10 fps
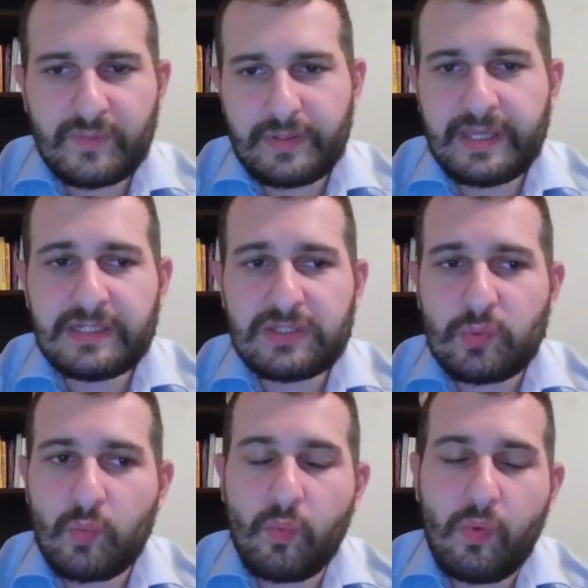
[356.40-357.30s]
And
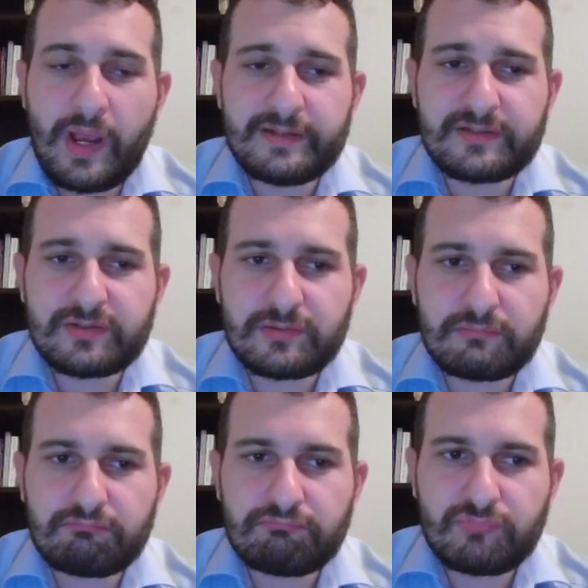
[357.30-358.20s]
white
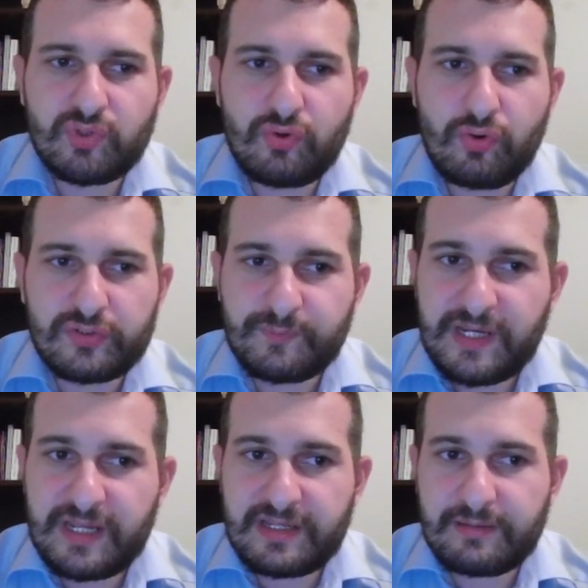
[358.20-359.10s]
could
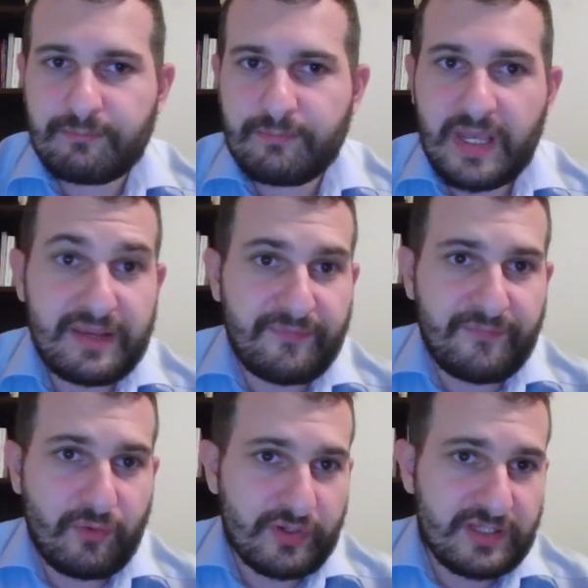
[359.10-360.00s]
play
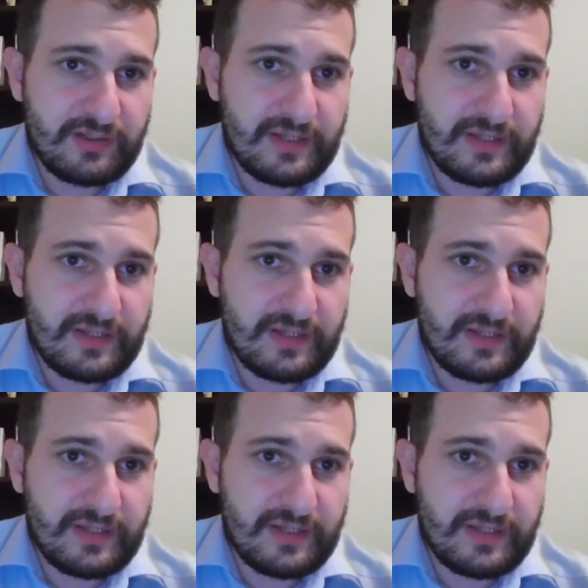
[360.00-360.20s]
a4 here.